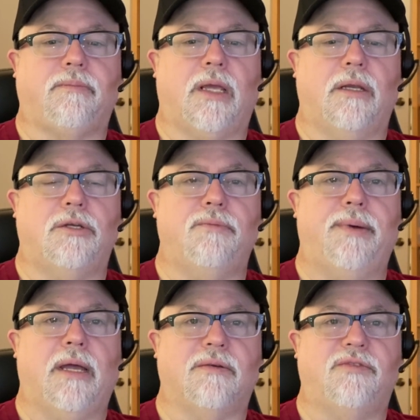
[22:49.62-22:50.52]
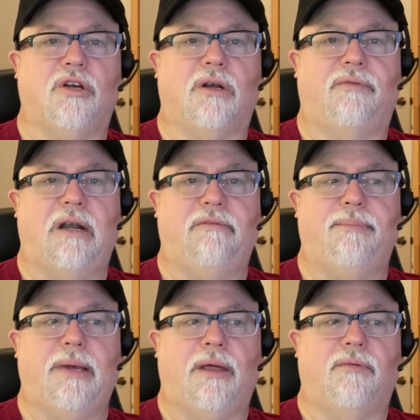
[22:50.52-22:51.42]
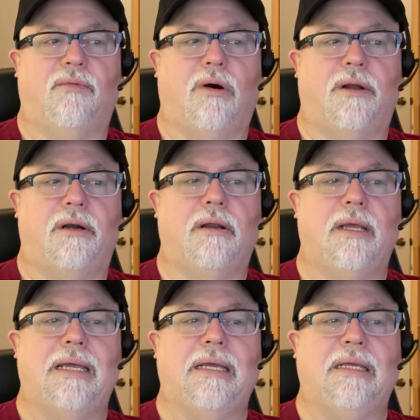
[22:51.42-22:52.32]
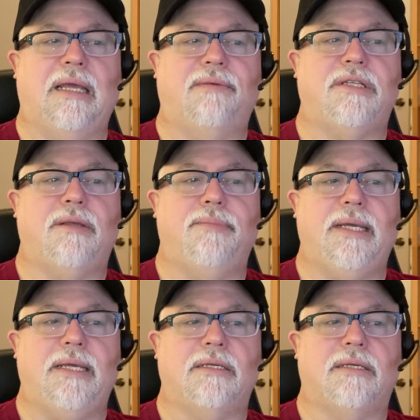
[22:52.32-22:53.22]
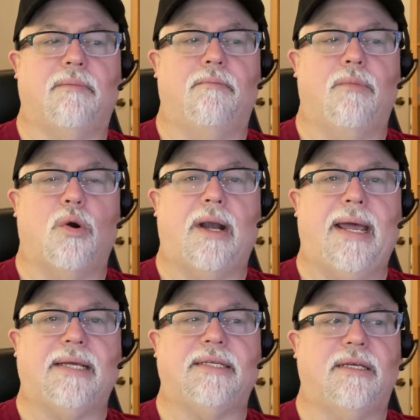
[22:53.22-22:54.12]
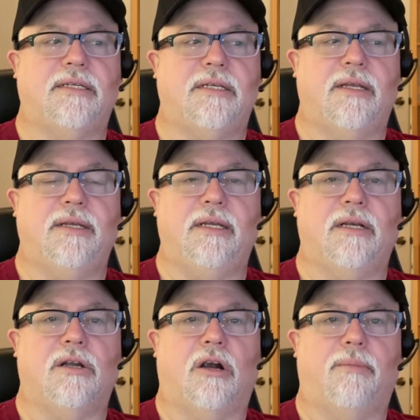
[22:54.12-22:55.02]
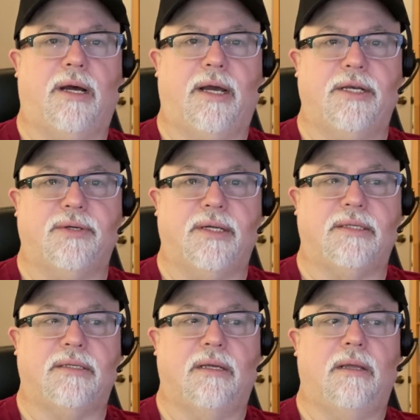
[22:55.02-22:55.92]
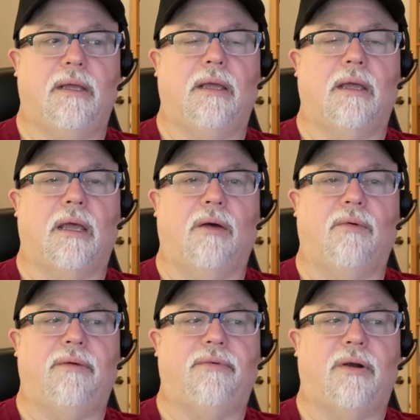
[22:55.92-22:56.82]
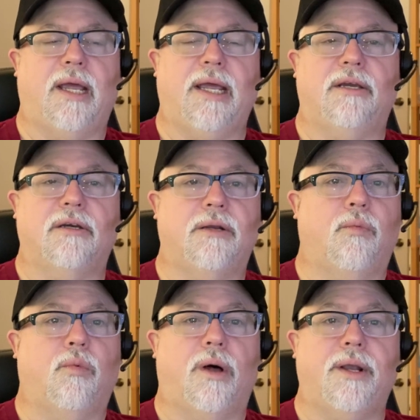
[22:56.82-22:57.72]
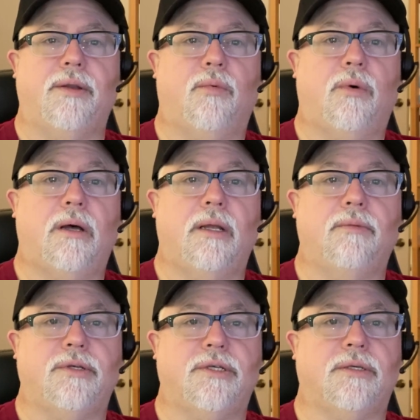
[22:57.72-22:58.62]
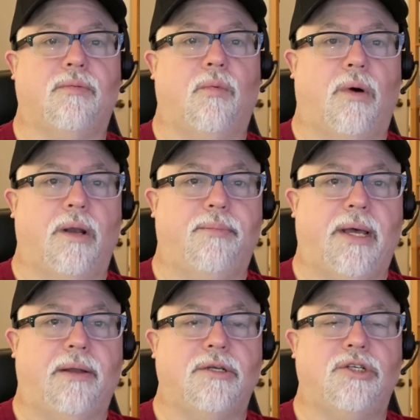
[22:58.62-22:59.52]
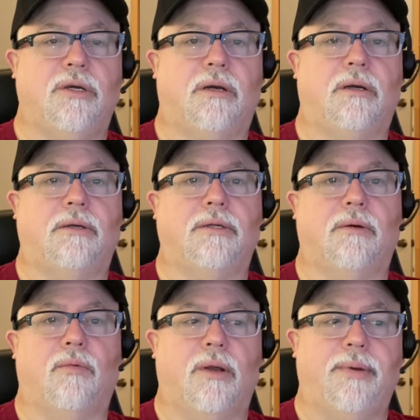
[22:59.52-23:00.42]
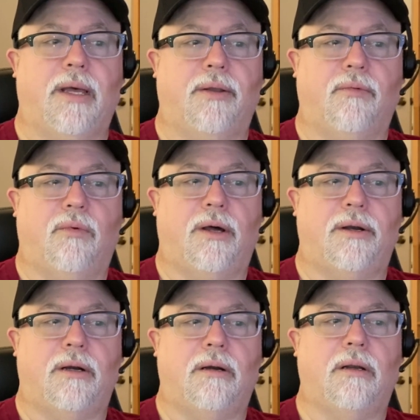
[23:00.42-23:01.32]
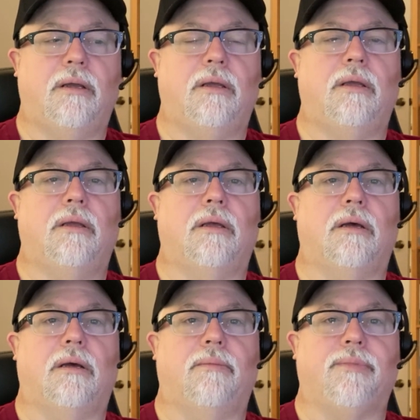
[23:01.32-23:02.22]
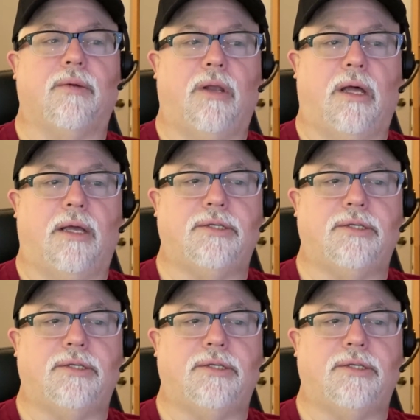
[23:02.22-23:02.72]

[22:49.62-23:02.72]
2 pounds of sugar for every pound of water, gives the bees more access to the needed carbohydrates. However, a good 1-to-1, which is 1 pound of sugar to 1 pound of water, will also